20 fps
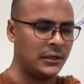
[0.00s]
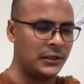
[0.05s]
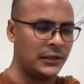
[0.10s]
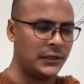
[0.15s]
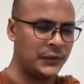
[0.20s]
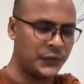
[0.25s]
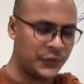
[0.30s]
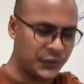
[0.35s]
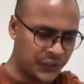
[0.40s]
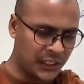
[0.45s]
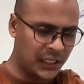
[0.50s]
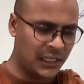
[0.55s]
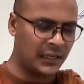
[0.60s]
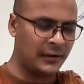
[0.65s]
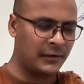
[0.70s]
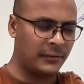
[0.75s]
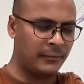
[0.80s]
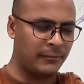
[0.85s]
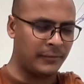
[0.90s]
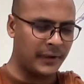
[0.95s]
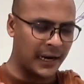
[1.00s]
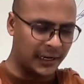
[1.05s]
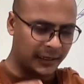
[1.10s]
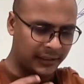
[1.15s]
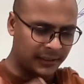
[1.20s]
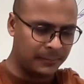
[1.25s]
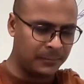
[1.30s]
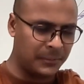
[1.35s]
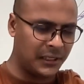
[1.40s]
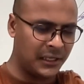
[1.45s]
still at
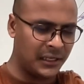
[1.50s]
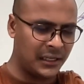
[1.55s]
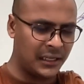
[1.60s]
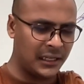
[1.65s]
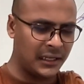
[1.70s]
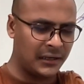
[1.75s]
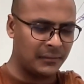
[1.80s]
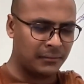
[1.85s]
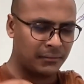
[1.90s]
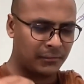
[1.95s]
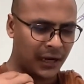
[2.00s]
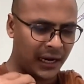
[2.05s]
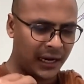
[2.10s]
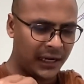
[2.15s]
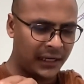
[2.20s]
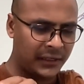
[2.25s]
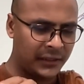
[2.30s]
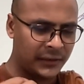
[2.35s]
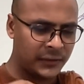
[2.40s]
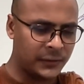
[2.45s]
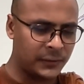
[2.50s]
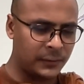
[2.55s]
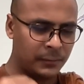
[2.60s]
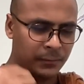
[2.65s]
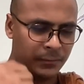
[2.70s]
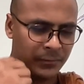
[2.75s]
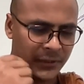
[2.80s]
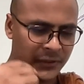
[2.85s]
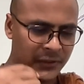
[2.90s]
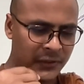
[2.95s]
the beginning mind is
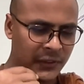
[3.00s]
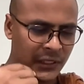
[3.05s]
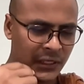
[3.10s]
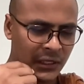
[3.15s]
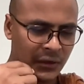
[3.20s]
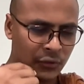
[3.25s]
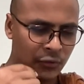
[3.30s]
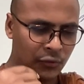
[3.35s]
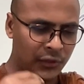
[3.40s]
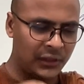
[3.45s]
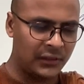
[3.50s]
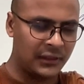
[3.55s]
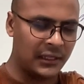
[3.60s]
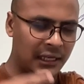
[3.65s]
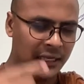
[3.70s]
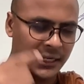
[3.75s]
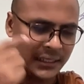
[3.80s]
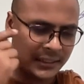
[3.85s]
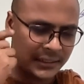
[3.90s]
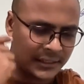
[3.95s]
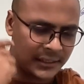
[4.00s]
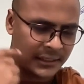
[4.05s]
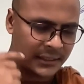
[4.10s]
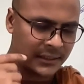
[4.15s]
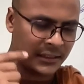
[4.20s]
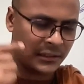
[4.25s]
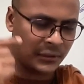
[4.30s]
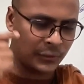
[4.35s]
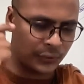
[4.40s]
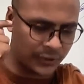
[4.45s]
busy with
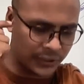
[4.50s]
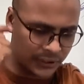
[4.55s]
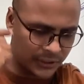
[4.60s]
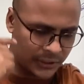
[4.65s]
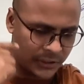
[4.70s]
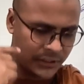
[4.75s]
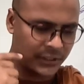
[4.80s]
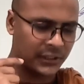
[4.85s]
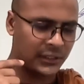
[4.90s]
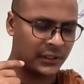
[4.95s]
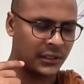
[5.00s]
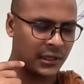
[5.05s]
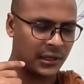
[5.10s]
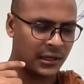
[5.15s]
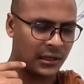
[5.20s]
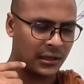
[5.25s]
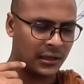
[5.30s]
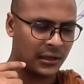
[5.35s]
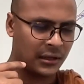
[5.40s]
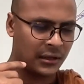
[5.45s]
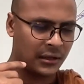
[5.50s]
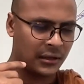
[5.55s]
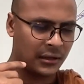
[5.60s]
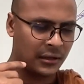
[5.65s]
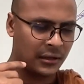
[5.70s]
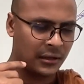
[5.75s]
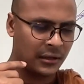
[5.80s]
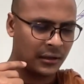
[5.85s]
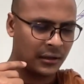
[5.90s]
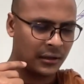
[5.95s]
internal world,
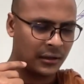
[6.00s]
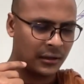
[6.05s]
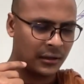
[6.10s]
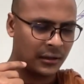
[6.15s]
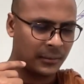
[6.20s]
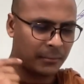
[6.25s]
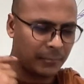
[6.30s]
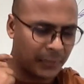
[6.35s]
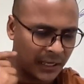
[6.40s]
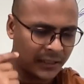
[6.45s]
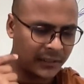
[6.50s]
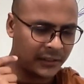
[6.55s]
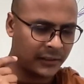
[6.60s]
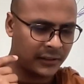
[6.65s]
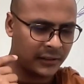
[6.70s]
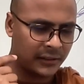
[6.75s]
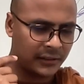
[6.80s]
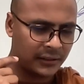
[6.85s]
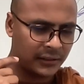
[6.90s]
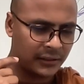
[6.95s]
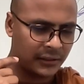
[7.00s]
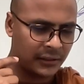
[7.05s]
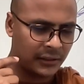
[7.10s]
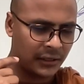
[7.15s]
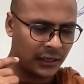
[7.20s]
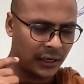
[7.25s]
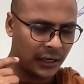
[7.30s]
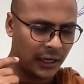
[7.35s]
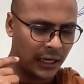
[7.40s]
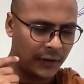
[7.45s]
but
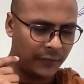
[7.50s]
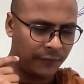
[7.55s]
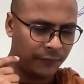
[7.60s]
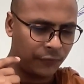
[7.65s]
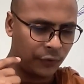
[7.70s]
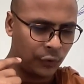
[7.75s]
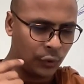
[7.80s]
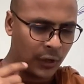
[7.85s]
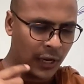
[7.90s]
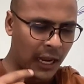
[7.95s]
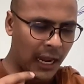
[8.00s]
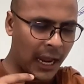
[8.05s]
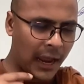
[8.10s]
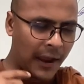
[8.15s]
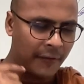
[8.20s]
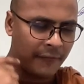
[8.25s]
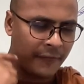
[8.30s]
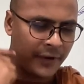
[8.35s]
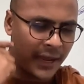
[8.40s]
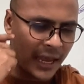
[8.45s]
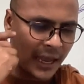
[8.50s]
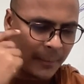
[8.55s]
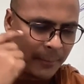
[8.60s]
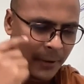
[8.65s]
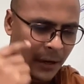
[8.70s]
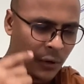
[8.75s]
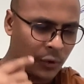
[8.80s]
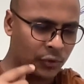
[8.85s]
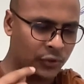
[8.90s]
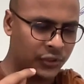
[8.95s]
if you are aware
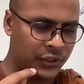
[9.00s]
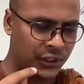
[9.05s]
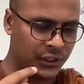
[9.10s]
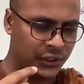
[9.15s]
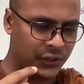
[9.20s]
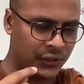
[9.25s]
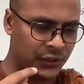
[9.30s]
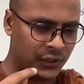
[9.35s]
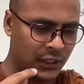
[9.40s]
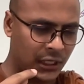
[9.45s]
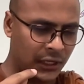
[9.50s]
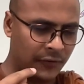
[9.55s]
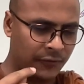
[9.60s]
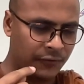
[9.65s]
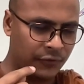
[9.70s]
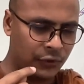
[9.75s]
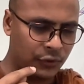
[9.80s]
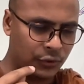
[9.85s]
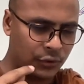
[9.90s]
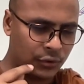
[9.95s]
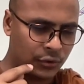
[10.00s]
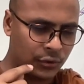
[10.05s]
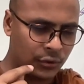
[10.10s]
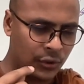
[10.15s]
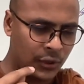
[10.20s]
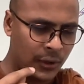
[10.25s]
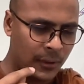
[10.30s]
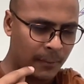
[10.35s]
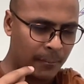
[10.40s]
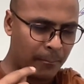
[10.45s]
about it, if you
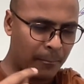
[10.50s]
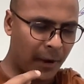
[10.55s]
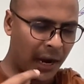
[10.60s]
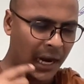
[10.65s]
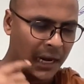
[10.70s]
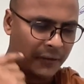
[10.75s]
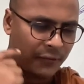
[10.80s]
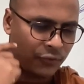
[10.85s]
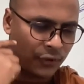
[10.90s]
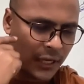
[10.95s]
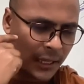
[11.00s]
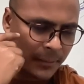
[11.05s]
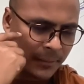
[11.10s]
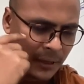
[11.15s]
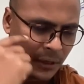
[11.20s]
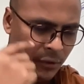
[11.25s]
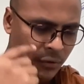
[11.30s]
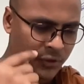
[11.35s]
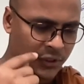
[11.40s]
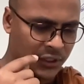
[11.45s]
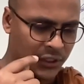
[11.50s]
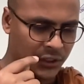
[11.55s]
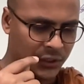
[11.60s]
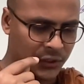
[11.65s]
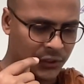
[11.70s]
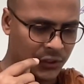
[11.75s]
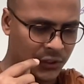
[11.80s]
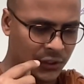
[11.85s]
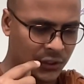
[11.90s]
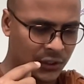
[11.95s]
mindful about
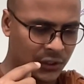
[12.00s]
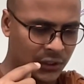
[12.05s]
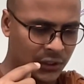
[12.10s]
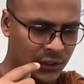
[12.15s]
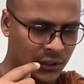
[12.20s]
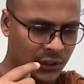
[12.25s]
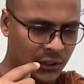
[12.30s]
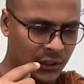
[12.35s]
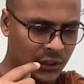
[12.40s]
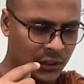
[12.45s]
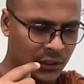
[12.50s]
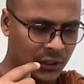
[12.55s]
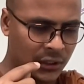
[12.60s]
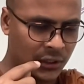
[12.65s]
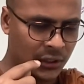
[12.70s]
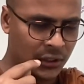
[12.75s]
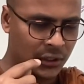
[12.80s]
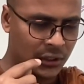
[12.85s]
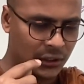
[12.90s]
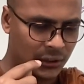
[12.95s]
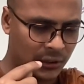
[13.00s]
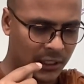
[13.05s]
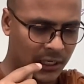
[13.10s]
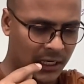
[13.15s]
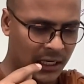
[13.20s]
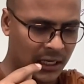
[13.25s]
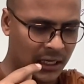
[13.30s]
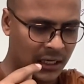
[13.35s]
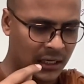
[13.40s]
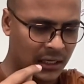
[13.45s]
it, okay,